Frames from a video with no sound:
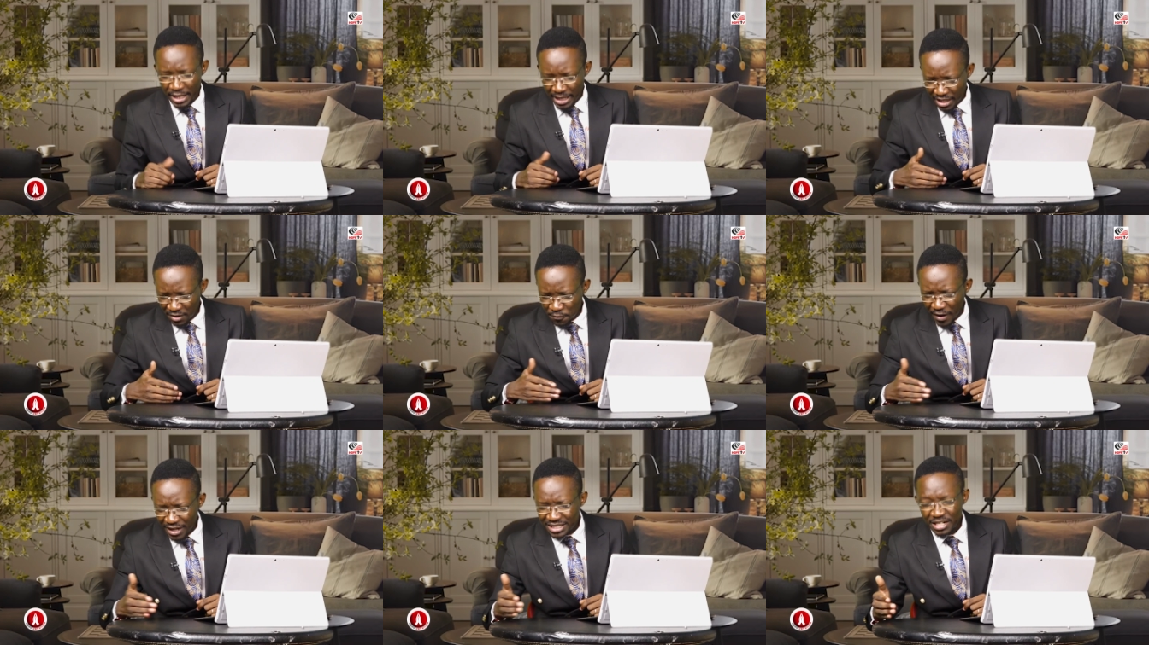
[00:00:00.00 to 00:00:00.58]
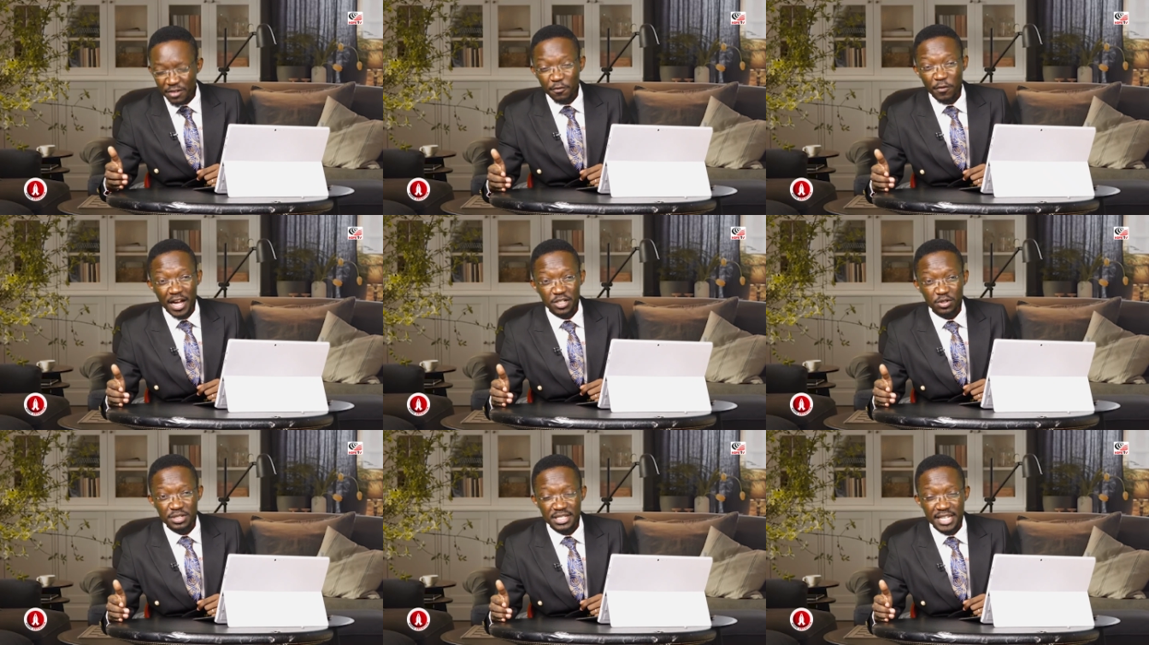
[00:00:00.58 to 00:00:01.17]
In fact, some
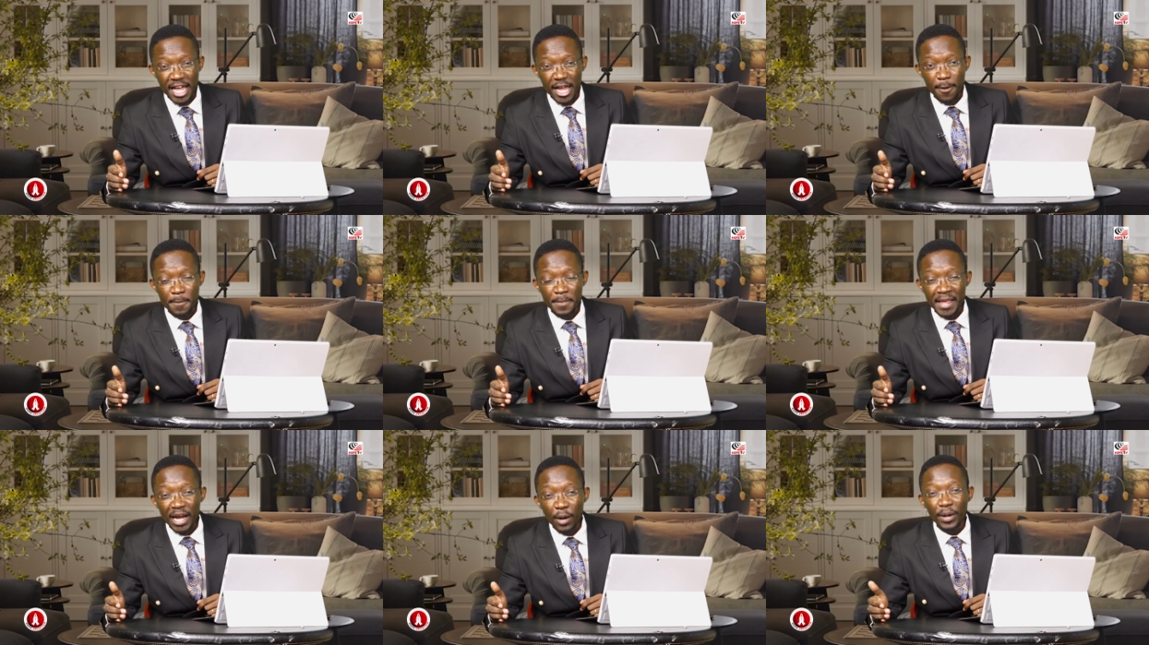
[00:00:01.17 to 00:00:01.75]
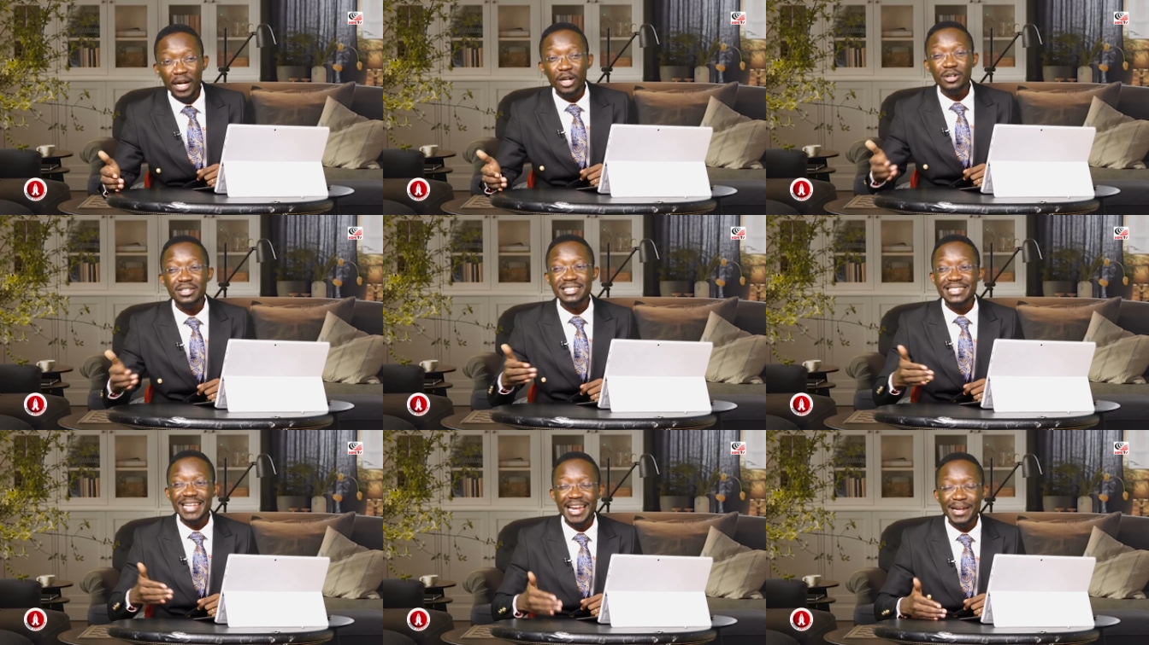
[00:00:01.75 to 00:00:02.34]
versions say he will not
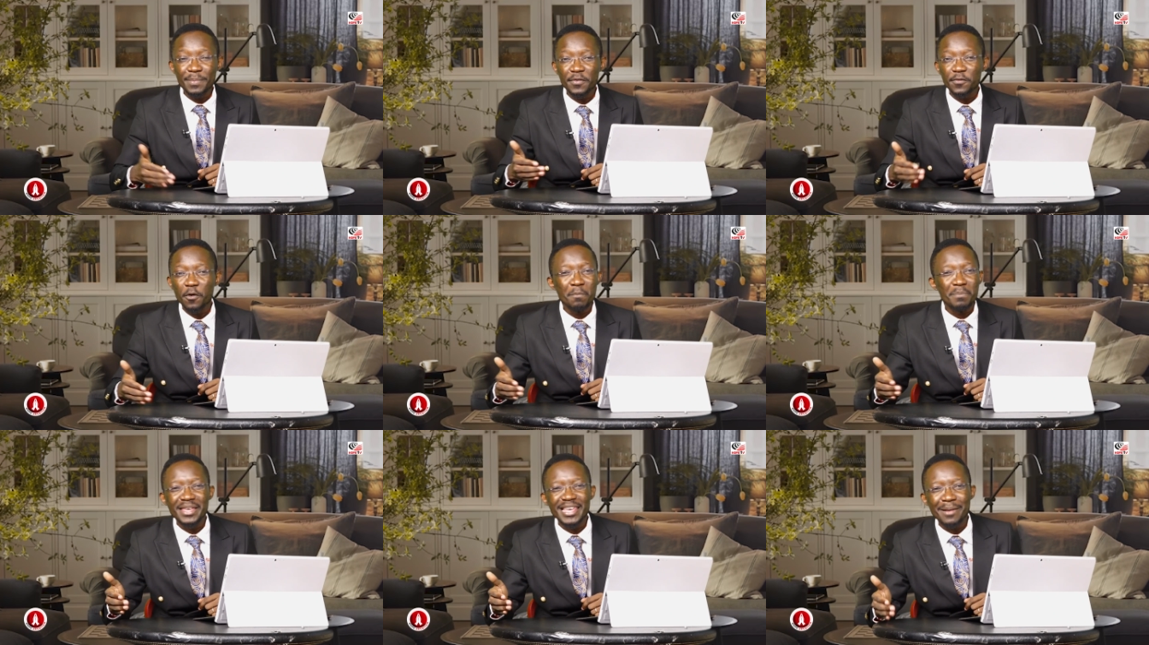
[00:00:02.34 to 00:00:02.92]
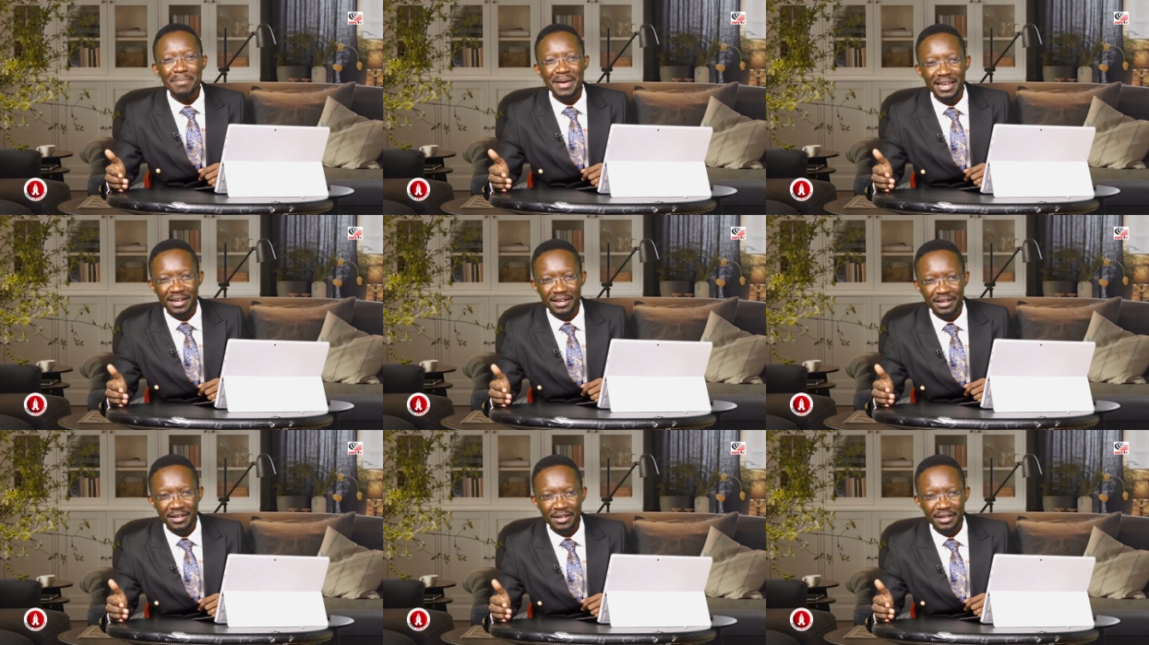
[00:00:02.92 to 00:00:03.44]
stand before mere men.